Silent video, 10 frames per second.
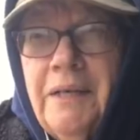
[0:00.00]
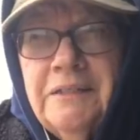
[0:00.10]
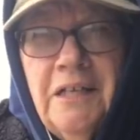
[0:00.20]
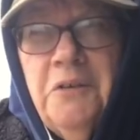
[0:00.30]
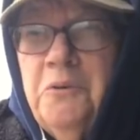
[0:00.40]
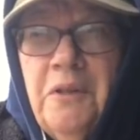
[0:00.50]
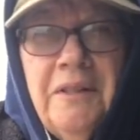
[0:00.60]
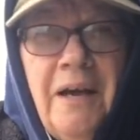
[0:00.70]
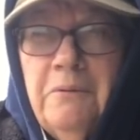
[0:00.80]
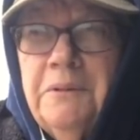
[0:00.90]
because I knew
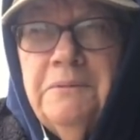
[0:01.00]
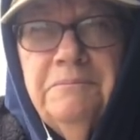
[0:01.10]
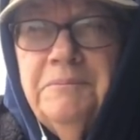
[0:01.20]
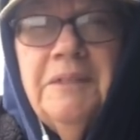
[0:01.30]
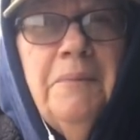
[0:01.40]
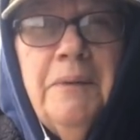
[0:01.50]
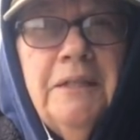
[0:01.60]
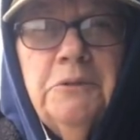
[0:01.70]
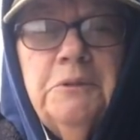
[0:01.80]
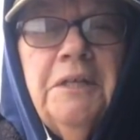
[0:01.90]
that would send me
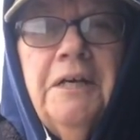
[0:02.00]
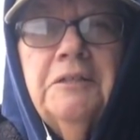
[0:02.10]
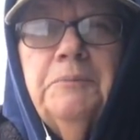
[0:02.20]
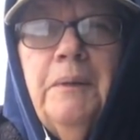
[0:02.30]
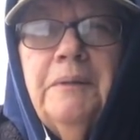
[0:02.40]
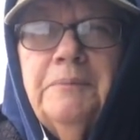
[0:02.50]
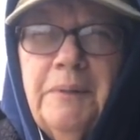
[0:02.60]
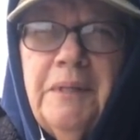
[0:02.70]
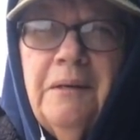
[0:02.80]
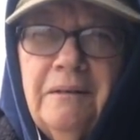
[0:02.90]
into a tailspin.
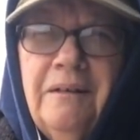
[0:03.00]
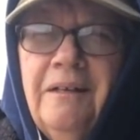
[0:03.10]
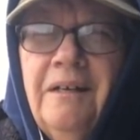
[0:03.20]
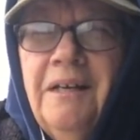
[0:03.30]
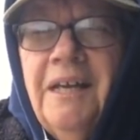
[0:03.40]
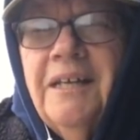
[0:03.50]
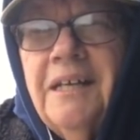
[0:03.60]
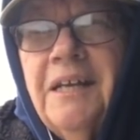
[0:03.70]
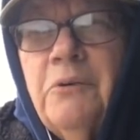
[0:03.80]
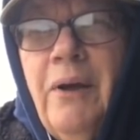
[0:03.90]
But
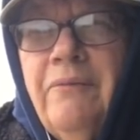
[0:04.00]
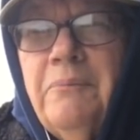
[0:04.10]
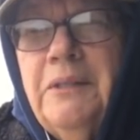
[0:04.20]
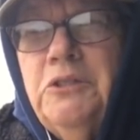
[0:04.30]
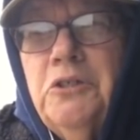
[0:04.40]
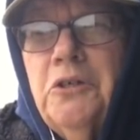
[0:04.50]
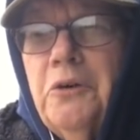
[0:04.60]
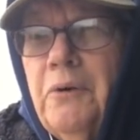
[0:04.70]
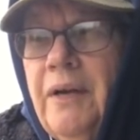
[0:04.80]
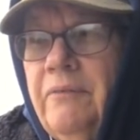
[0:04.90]
it craved my sugar
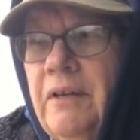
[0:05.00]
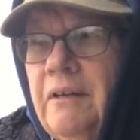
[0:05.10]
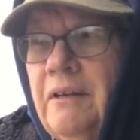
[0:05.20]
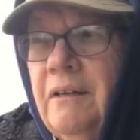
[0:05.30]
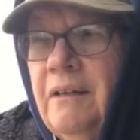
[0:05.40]
craving.